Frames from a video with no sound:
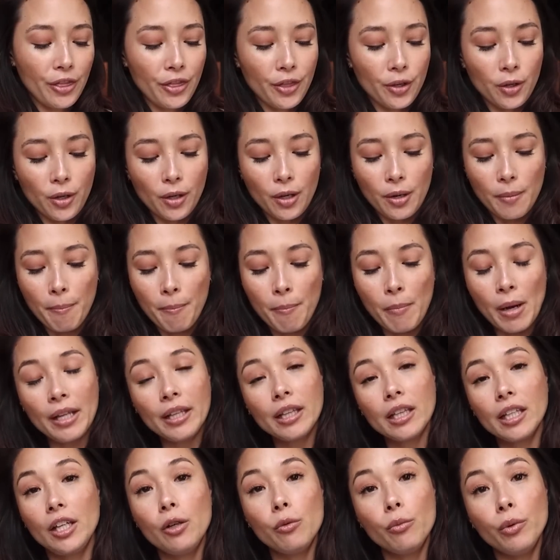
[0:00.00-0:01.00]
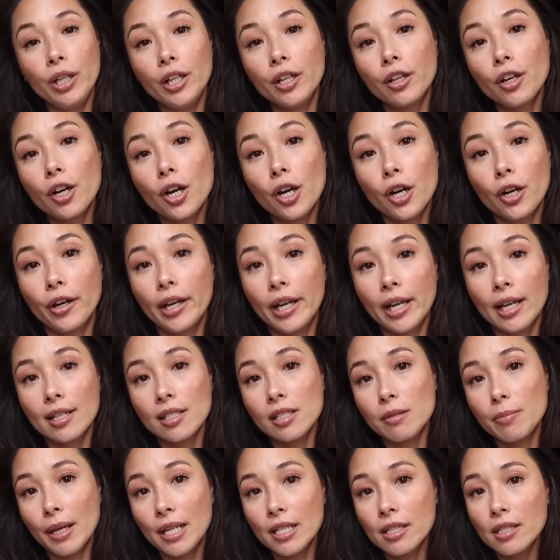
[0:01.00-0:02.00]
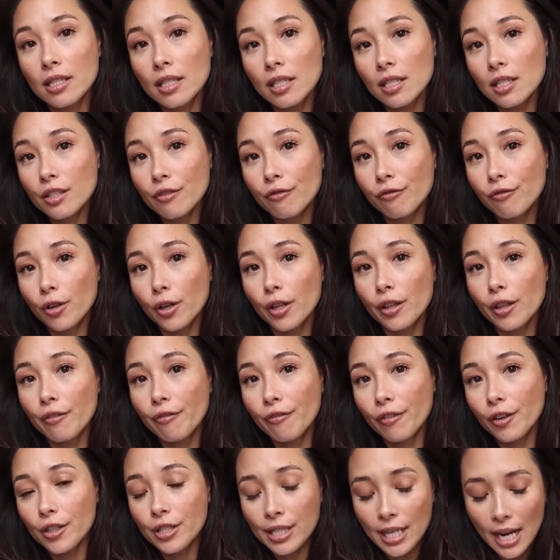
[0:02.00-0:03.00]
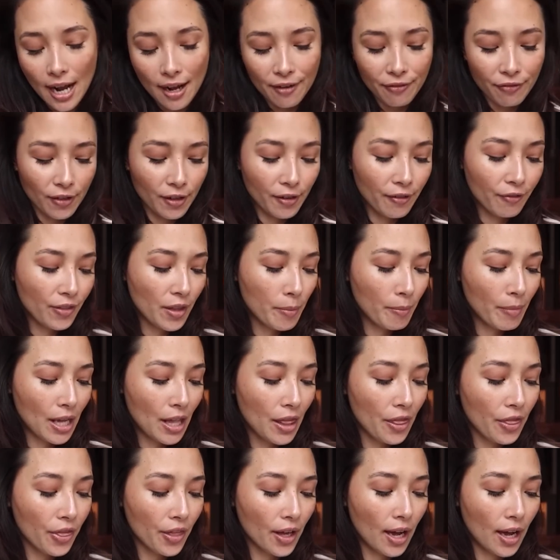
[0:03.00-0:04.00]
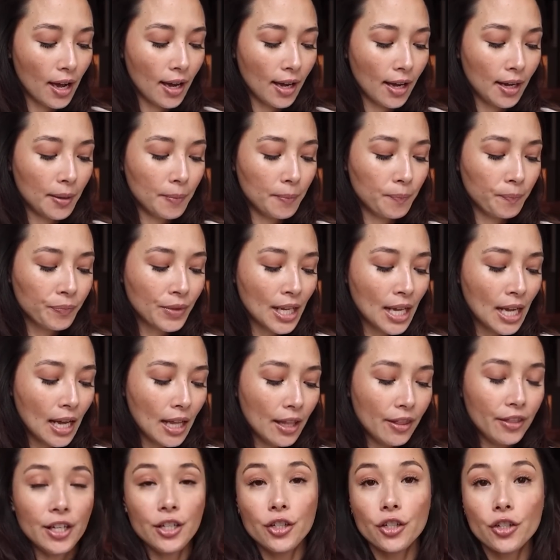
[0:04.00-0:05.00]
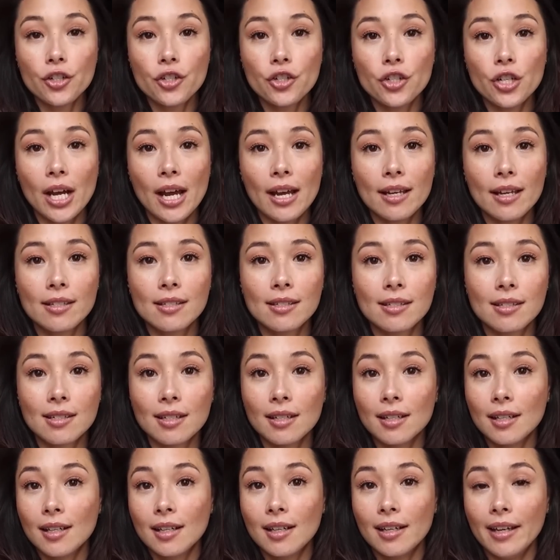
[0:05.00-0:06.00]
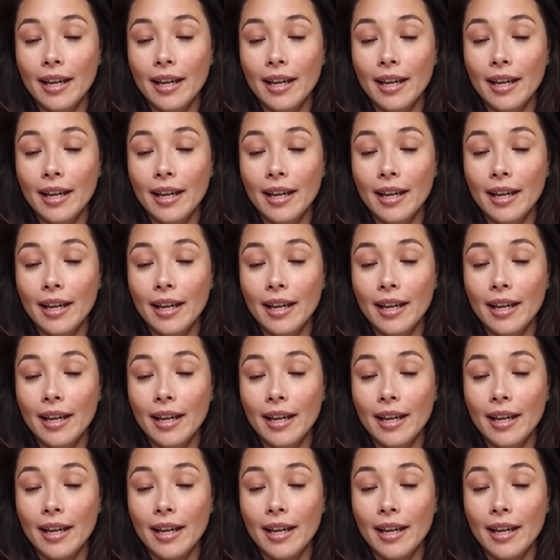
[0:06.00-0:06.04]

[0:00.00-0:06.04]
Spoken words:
with the monthly reoccurring expenses for the first half of the month. These are just